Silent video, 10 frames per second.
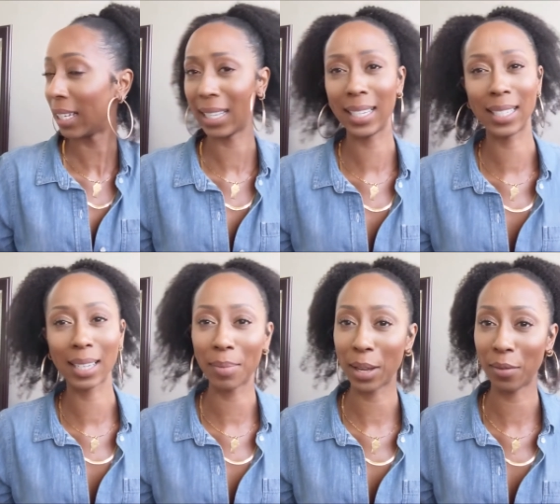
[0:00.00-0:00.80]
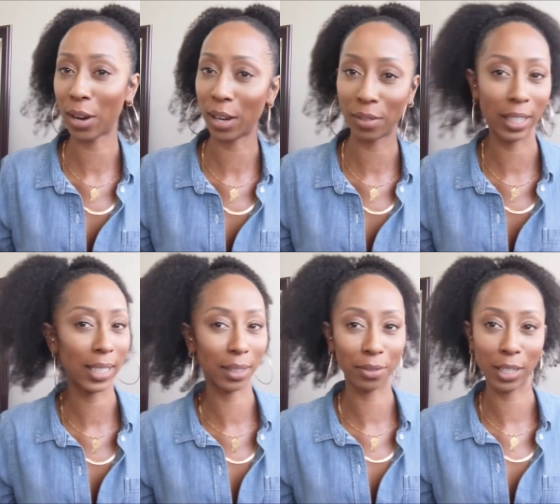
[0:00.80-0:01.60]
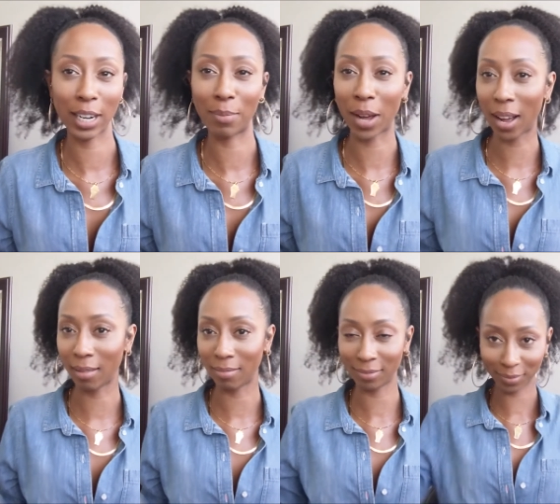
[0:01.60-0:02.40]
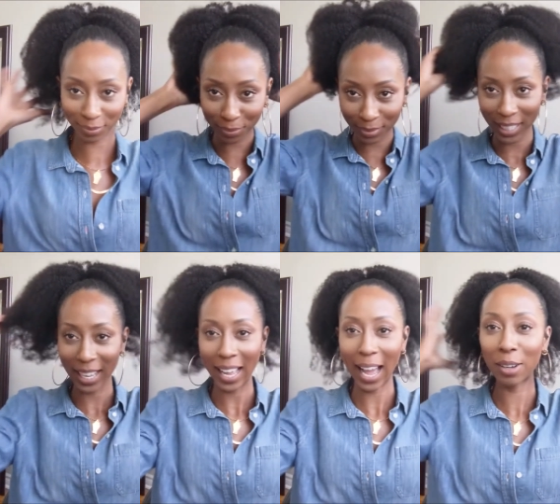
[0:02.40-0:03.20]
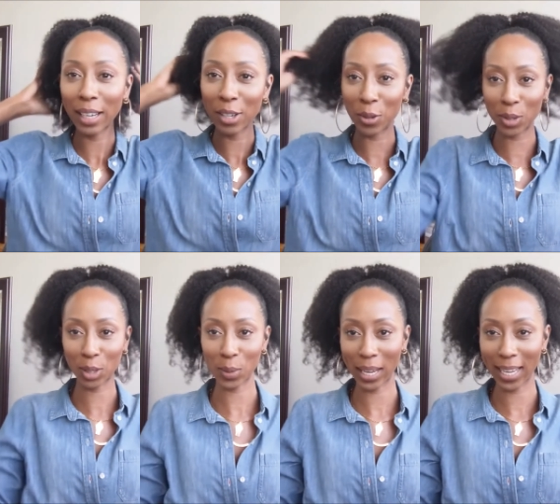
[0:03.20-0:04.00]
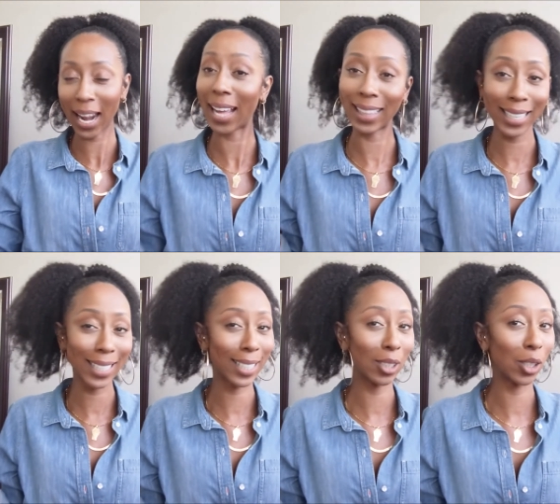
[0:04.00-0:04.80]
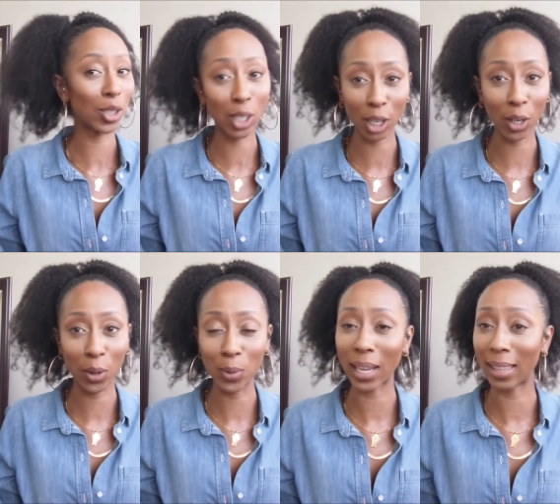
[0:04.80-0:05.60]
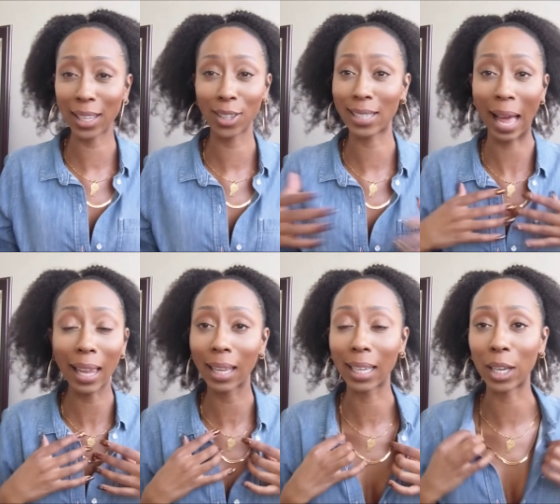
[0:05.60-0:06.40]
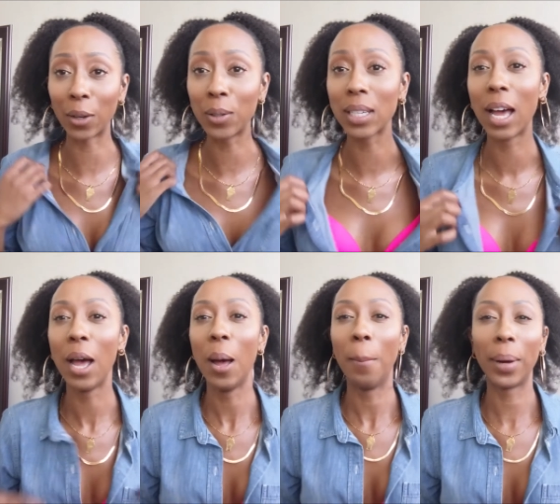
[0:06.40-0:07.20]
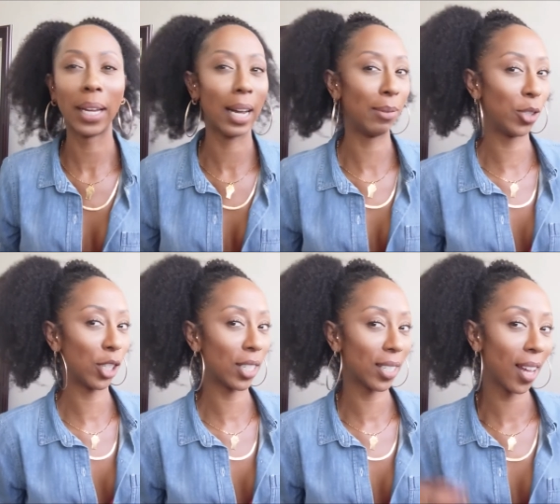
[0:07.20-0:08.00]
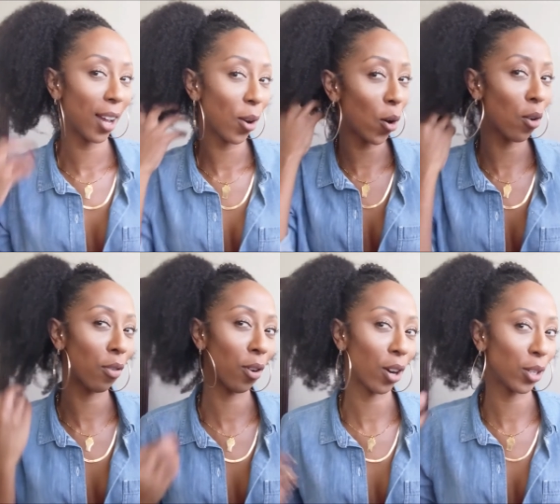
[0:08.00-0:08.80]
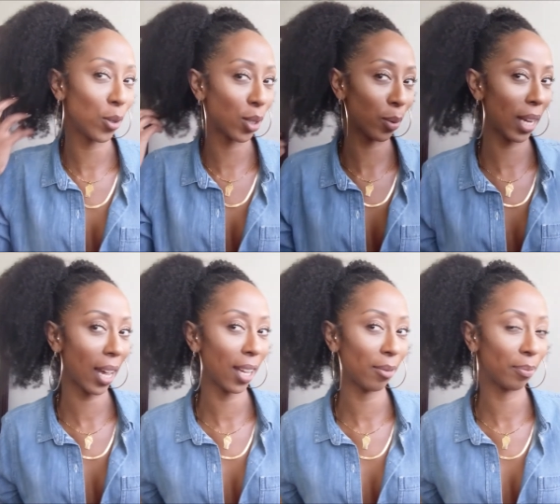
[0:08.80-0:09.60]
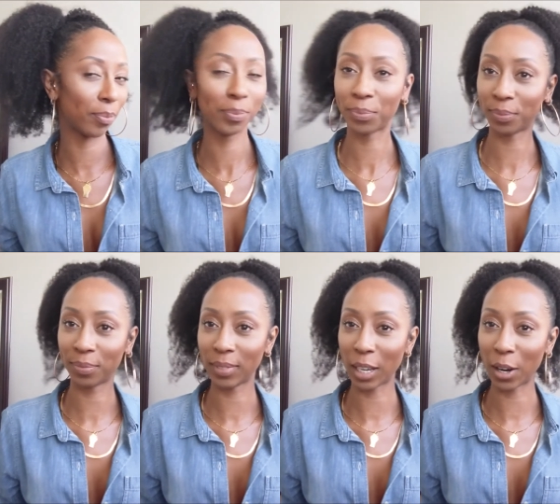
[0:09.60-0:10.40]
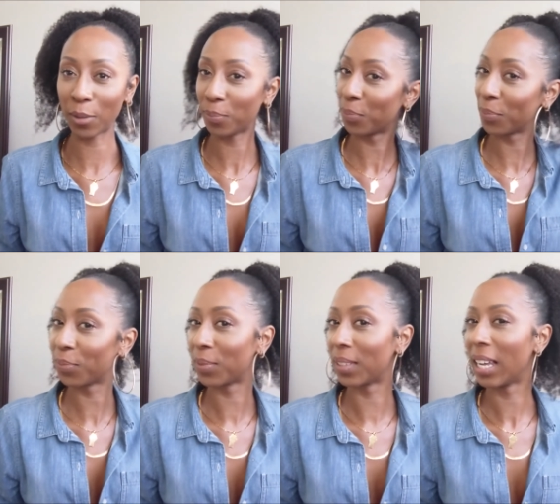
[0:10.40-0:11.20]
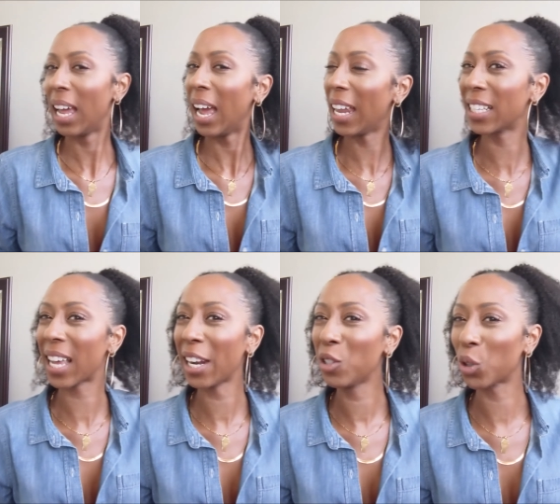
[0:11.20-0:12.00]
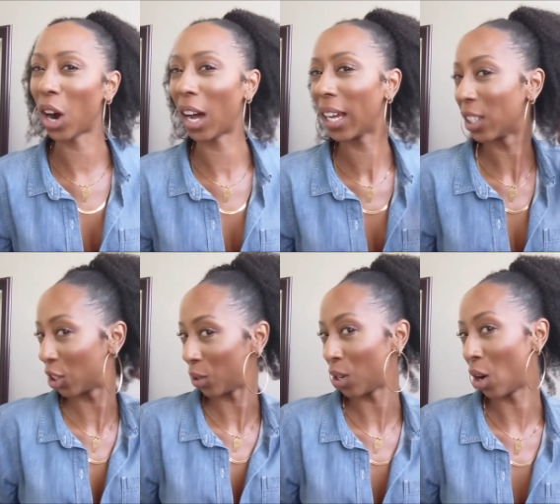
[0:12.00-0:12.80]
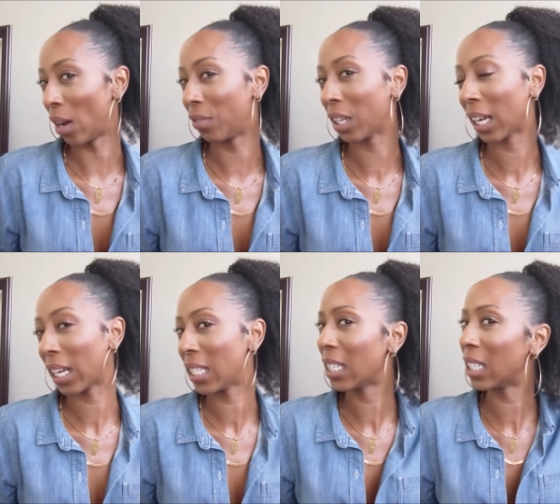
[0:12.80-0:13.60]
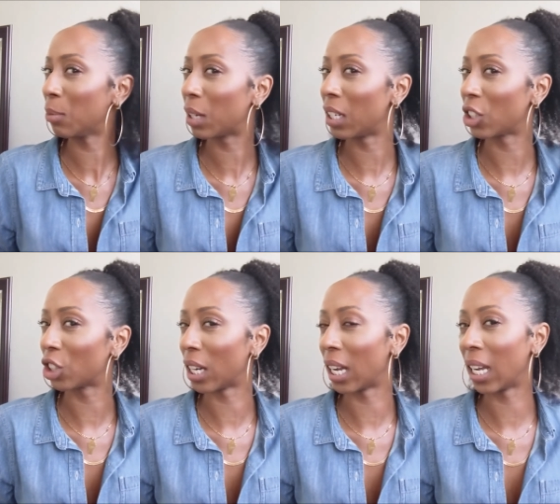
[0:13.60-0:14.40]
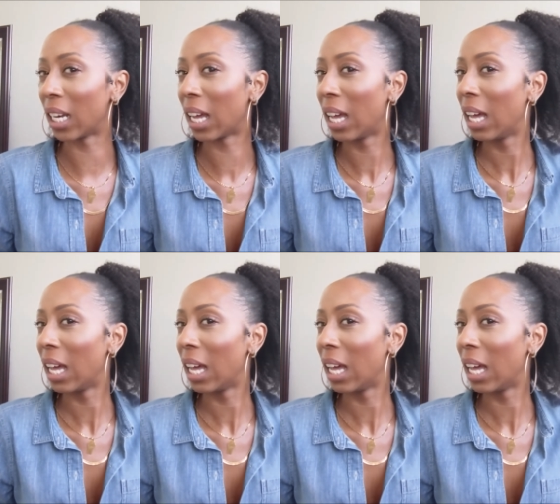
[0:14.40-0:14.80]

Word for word: It is something very, very different. I'm not I'll get used to it. I think it still looks cute. I think it looks hella cute, but I'm just not overall used to it yet, you know? And it's kind of dry too, you know? I feel like I need to deep condition it.